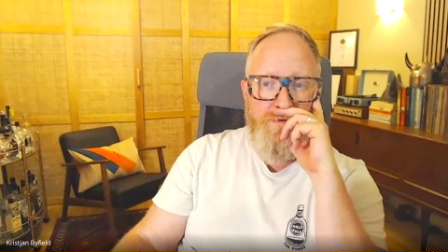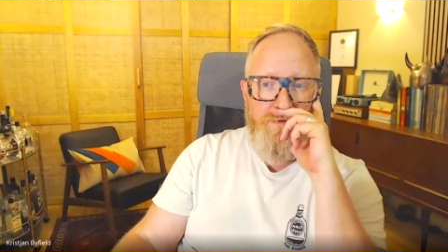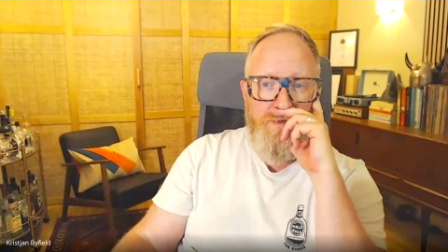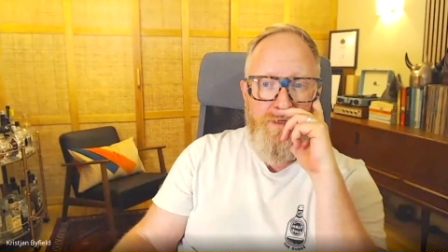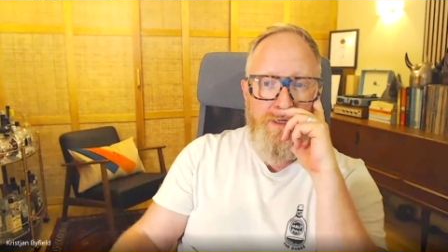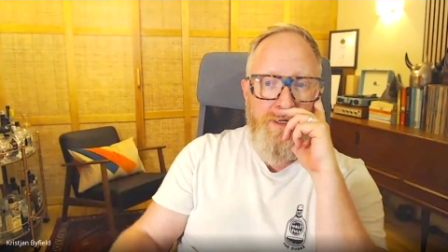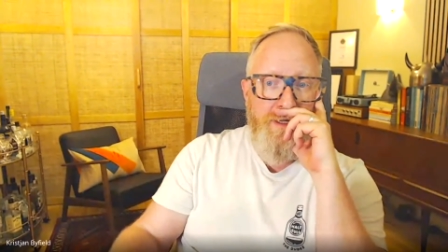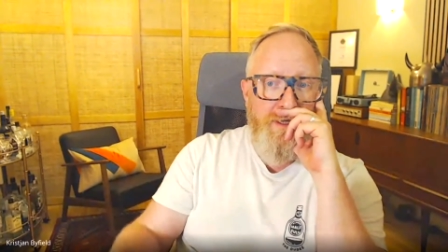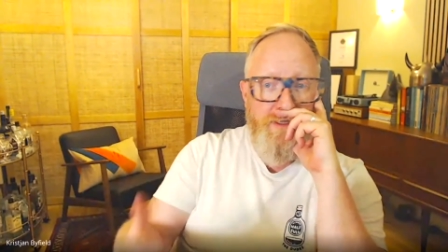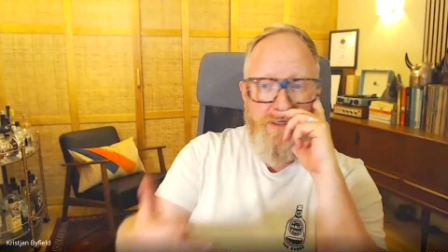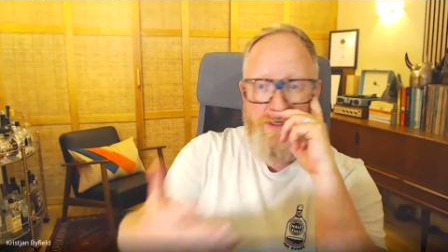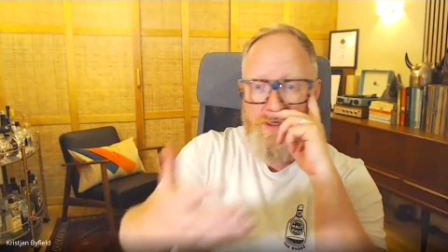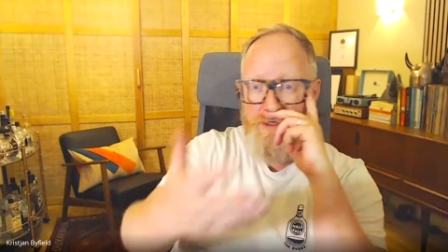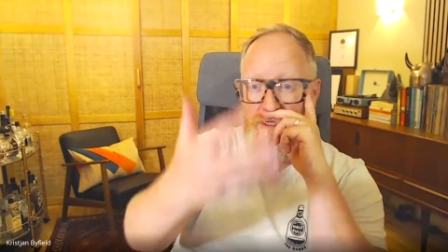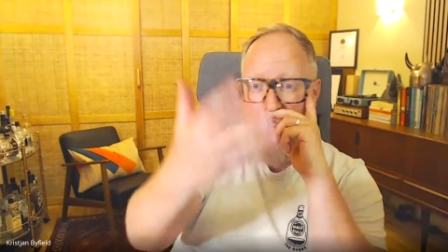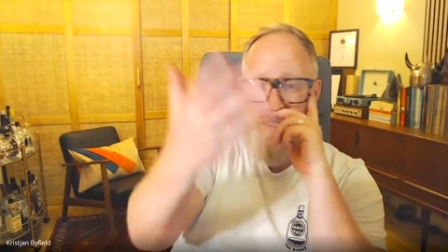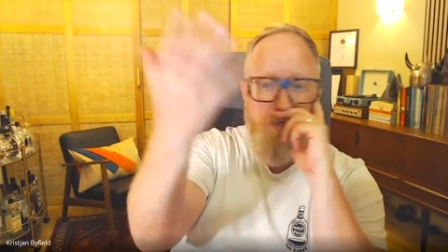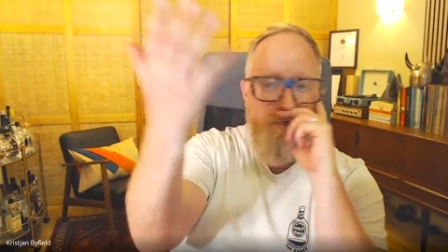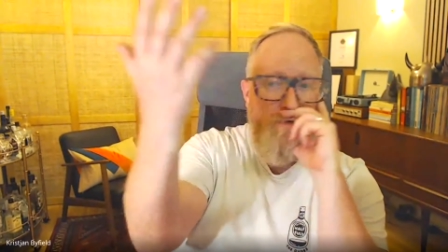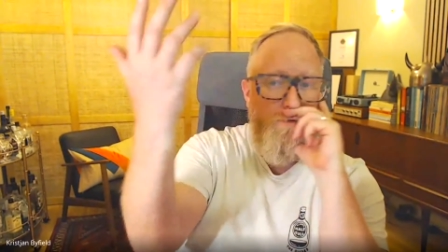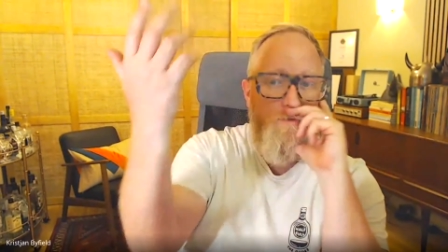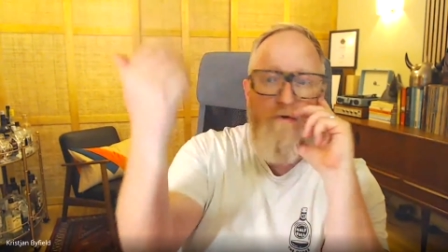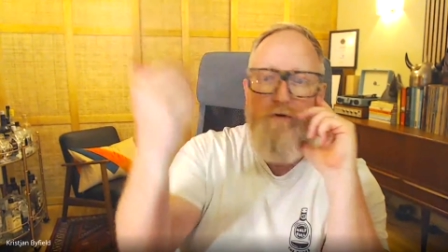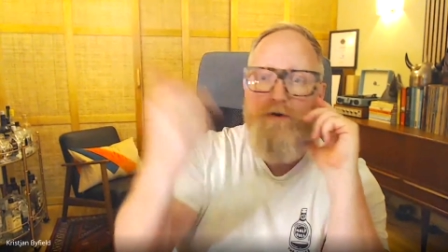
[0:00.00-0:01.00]
you know, as you
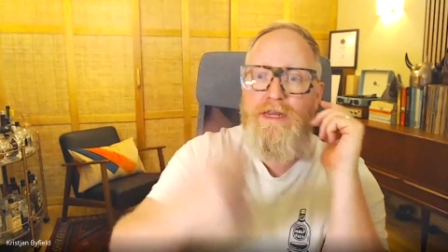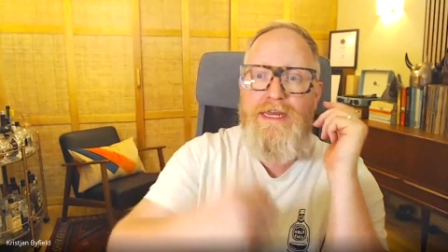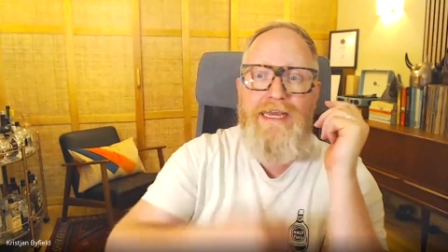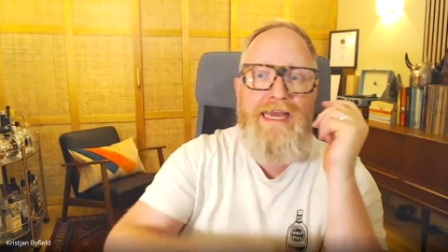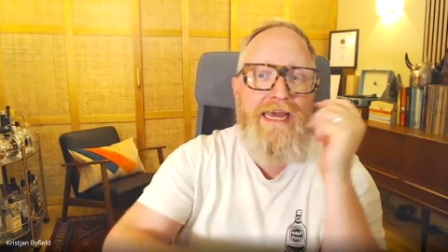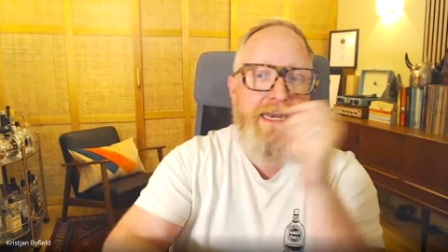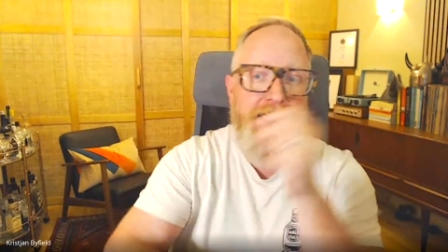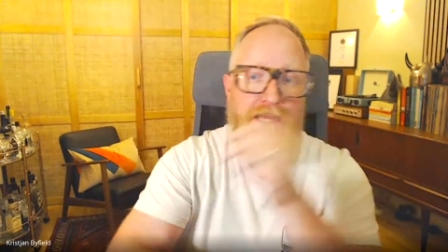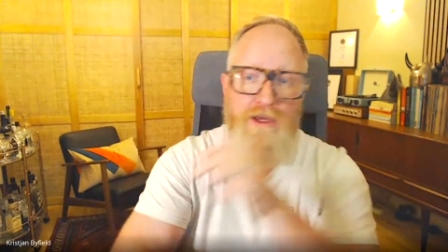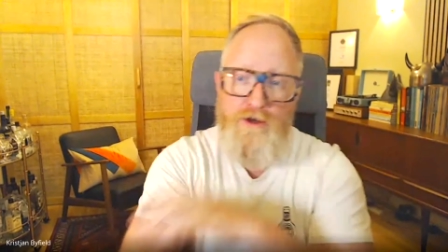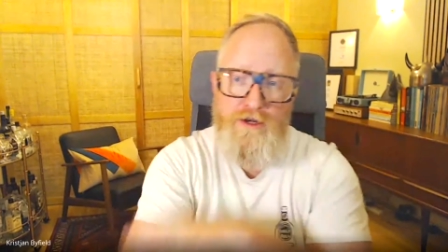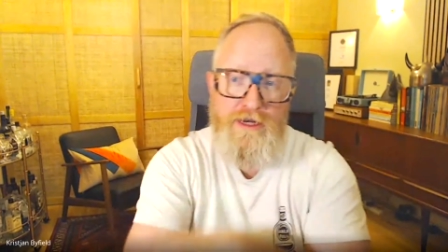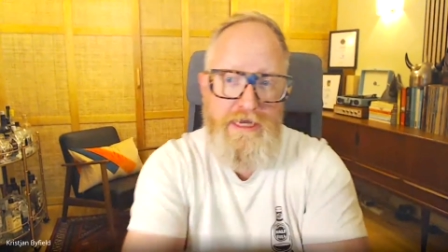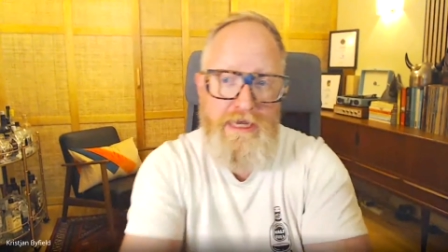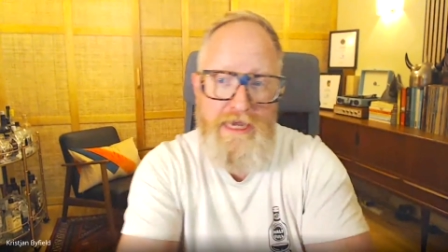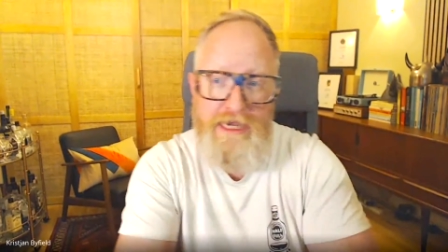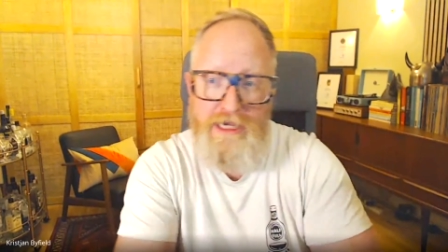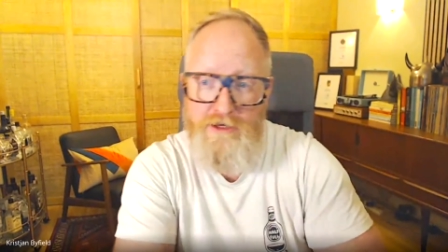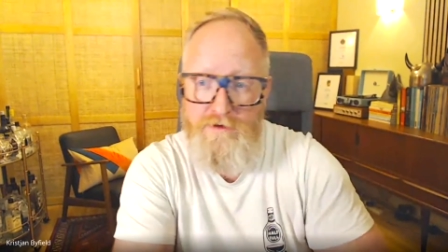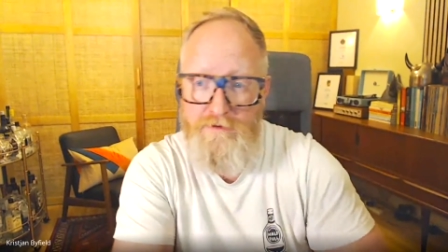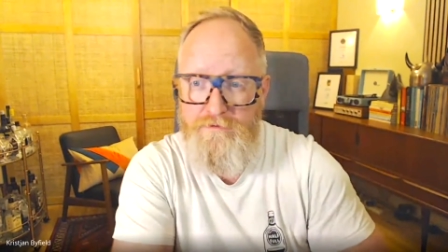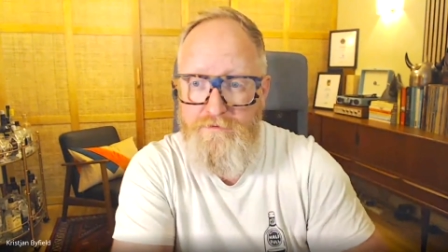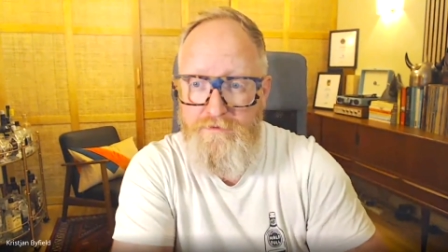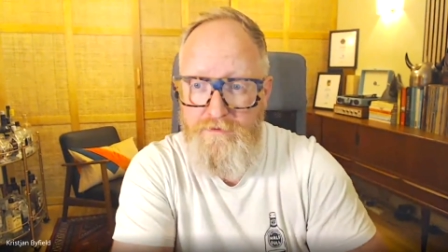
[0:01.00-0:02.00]
said, you're already getting good
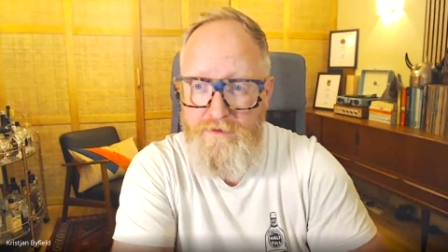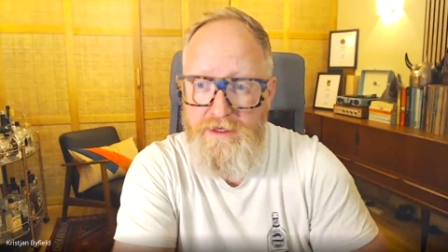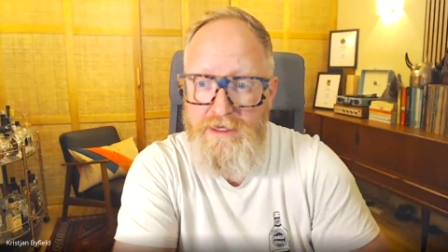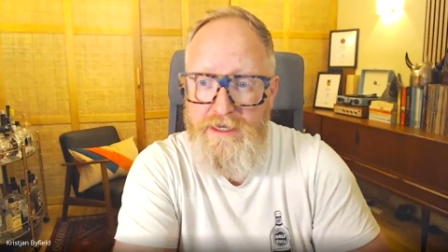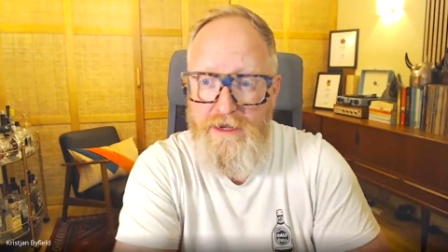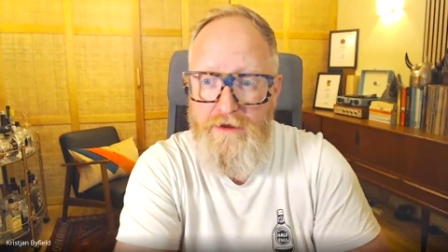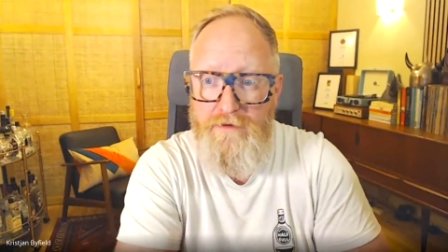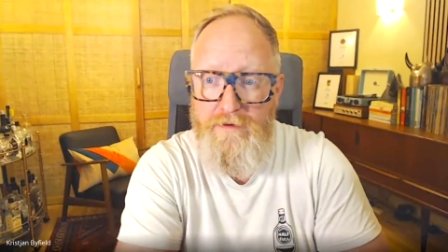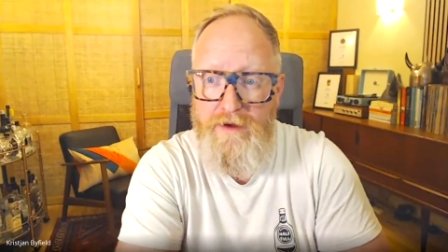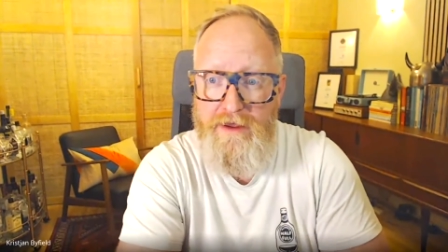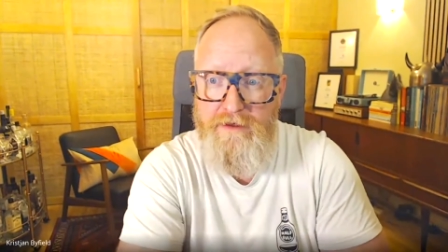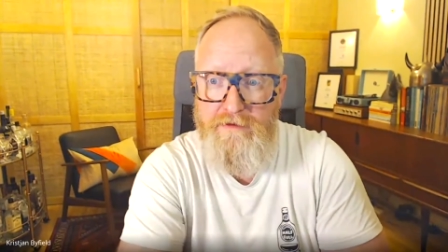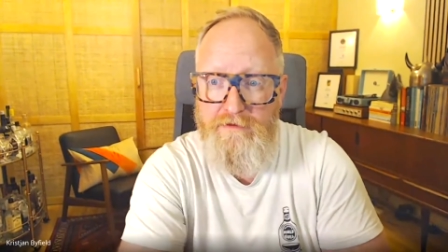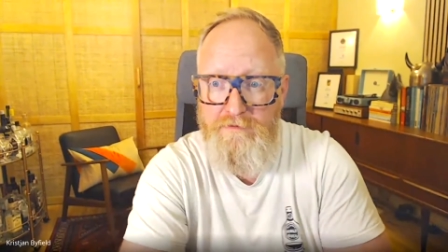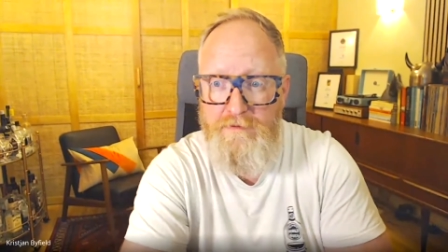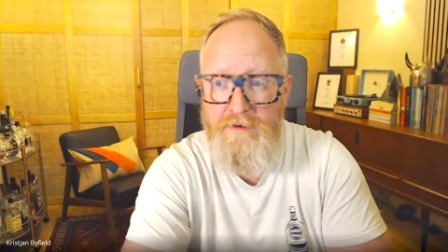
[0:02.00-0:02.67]
engagement from the CRMs,